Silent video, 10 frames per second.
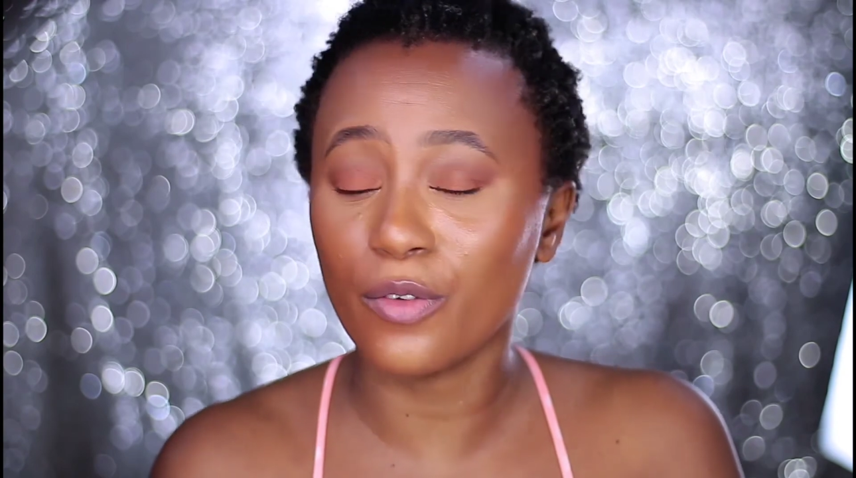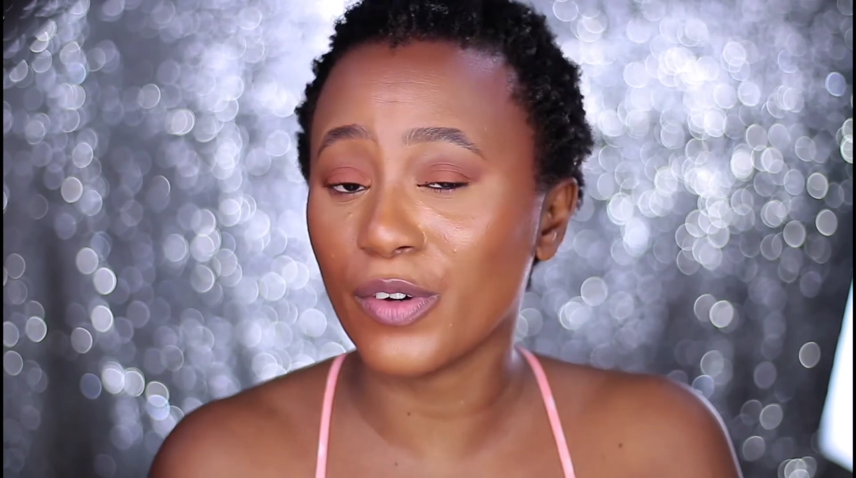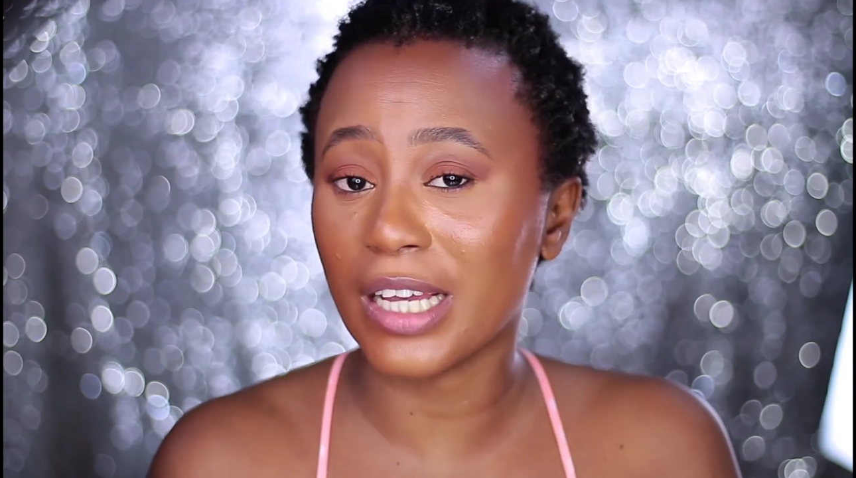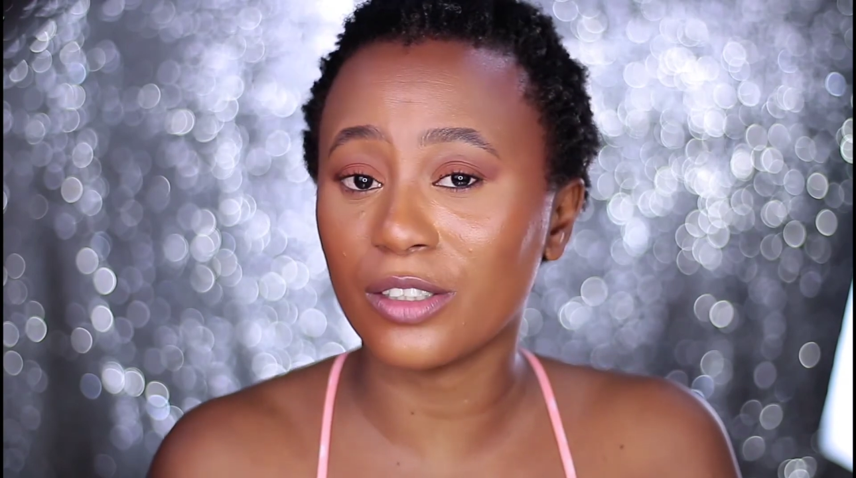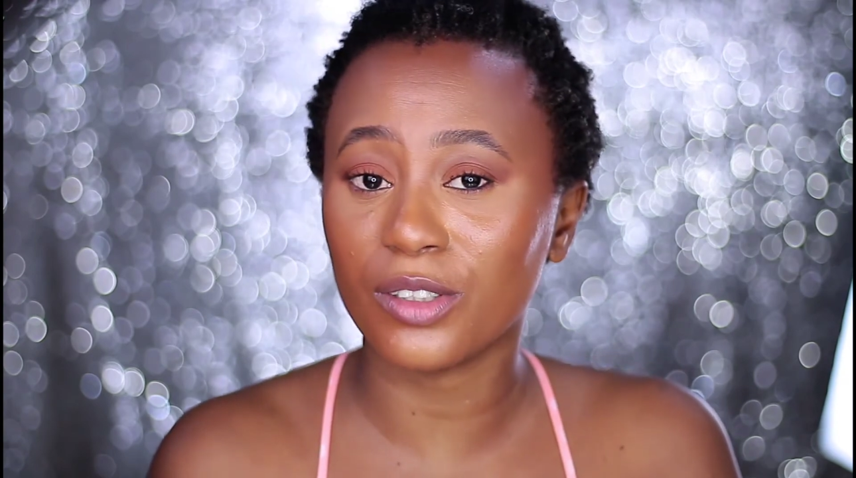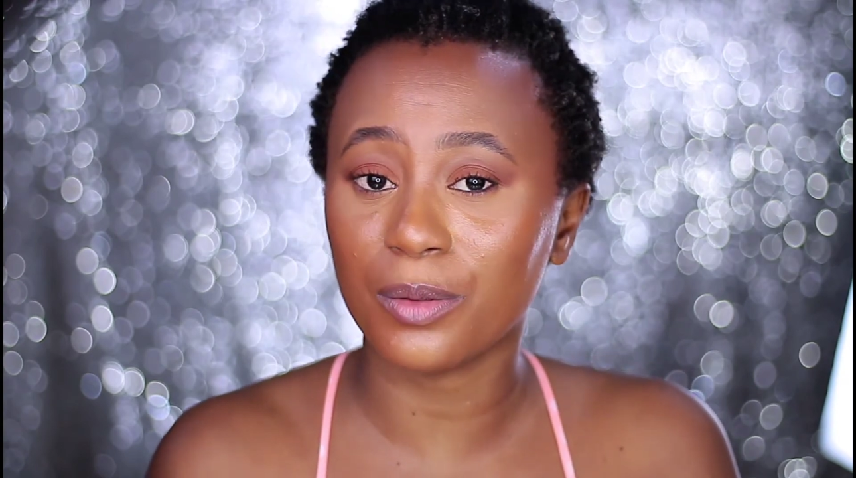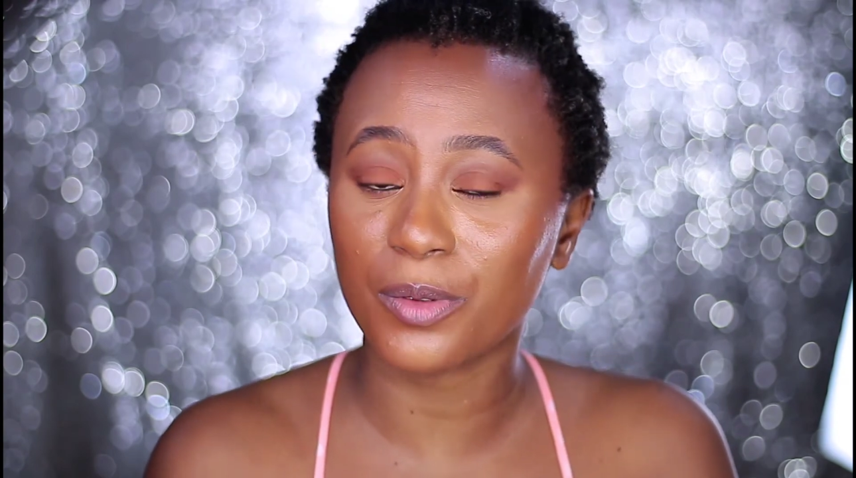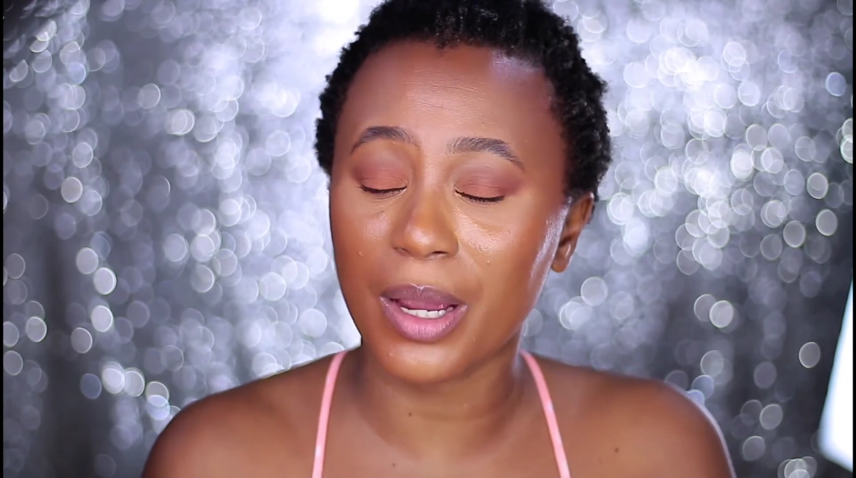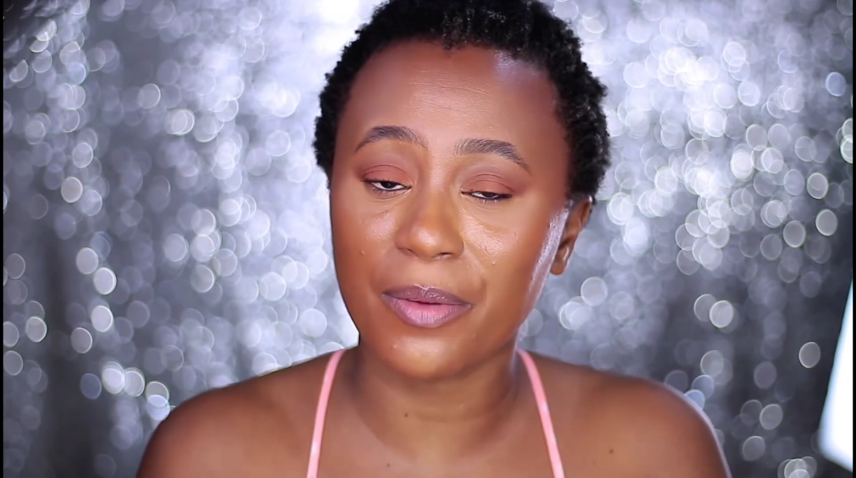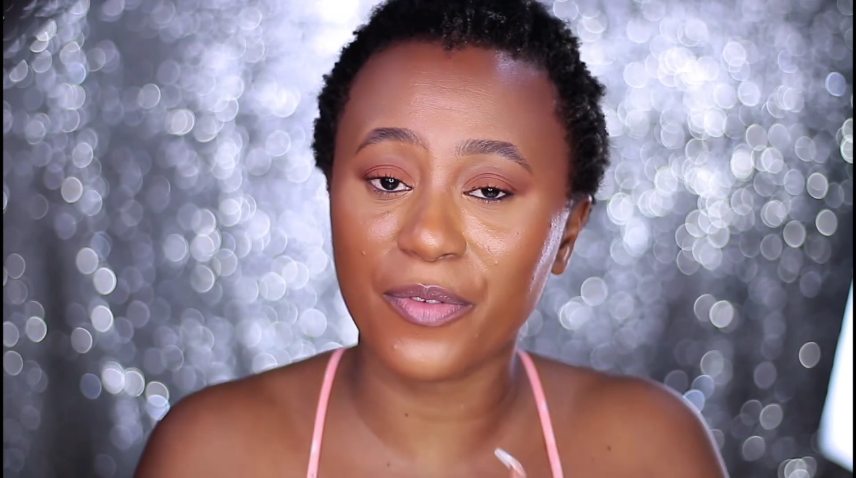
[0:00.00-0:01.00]
don't forget to
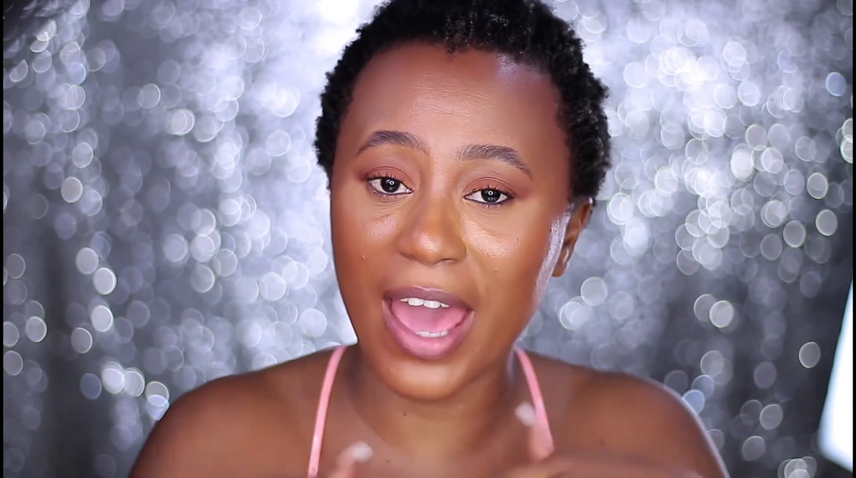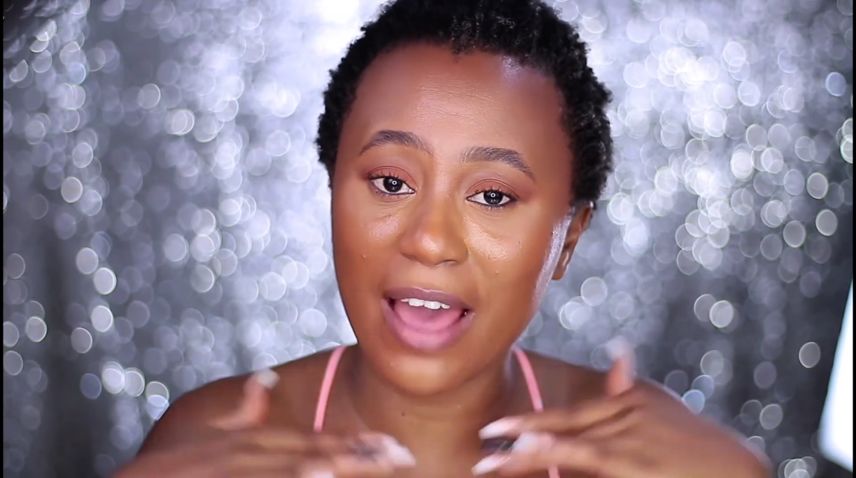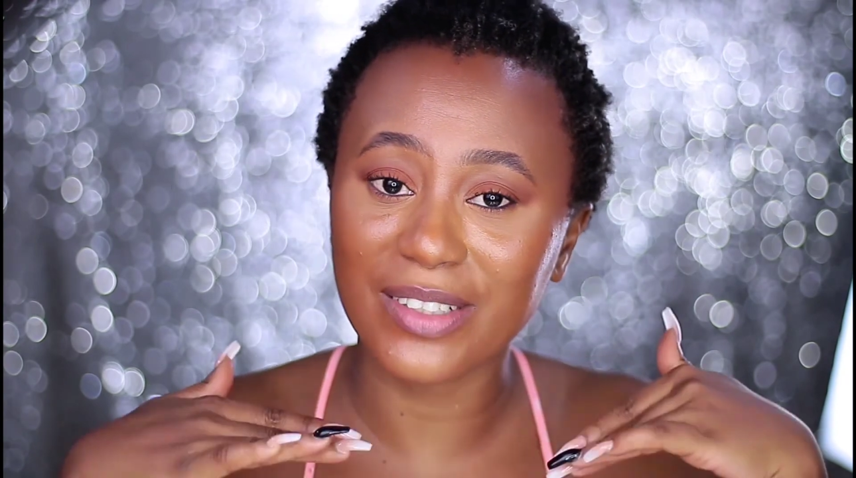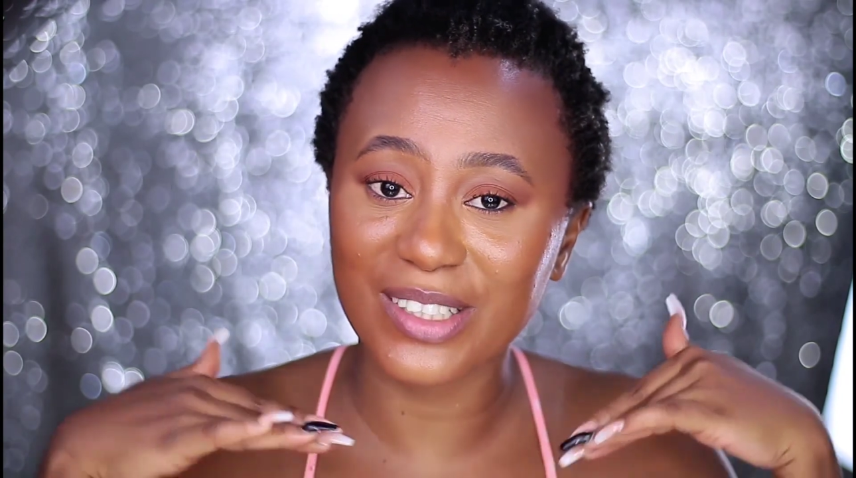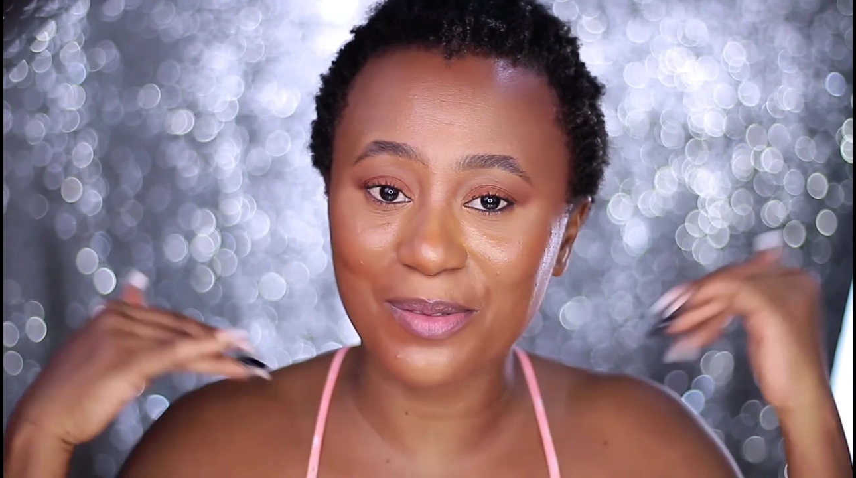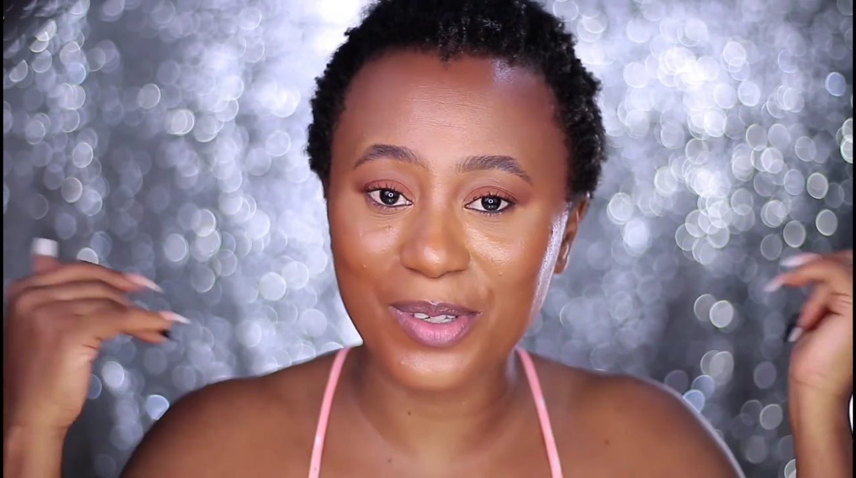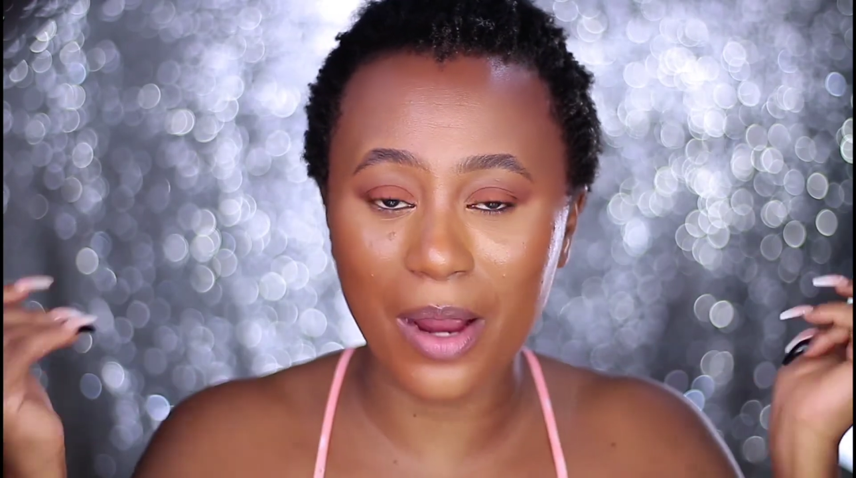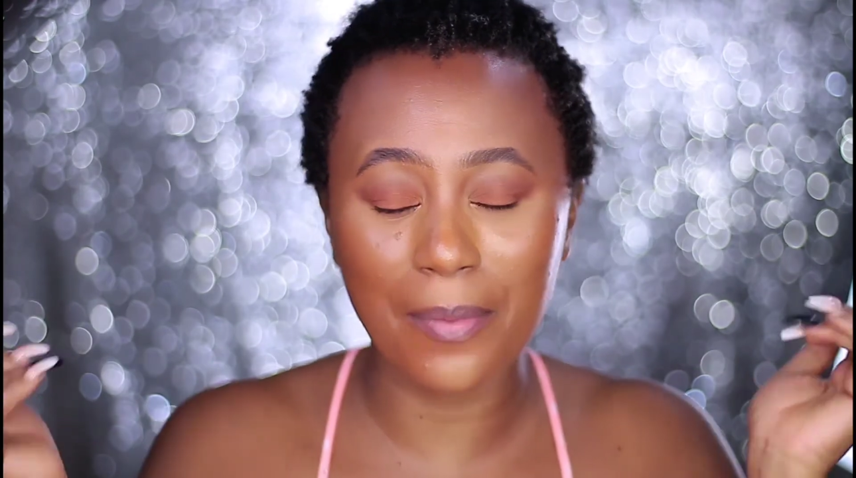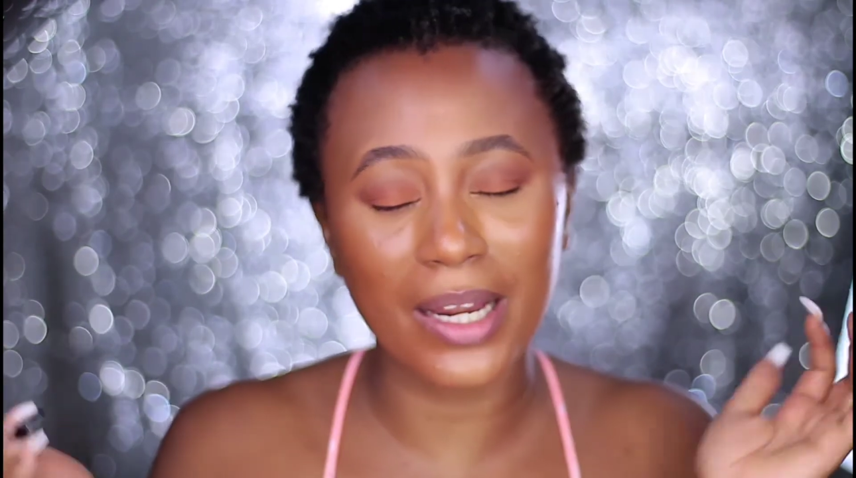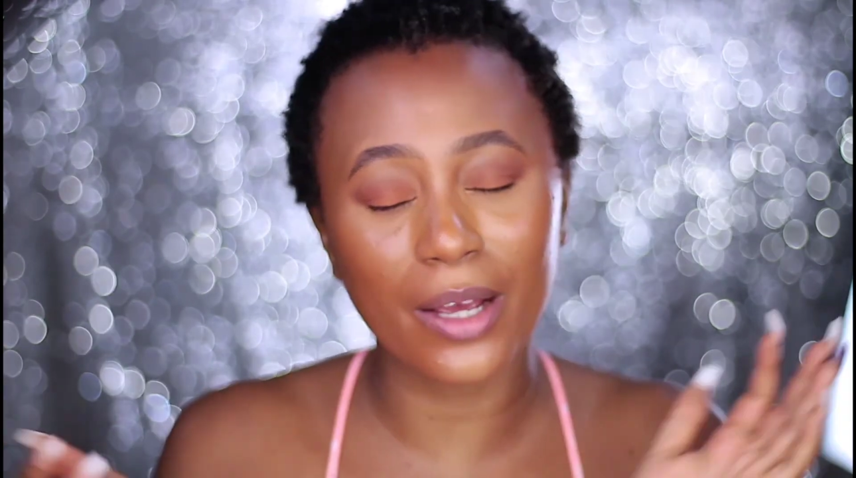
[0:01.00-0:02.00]
subscribe if you haven't subscribed,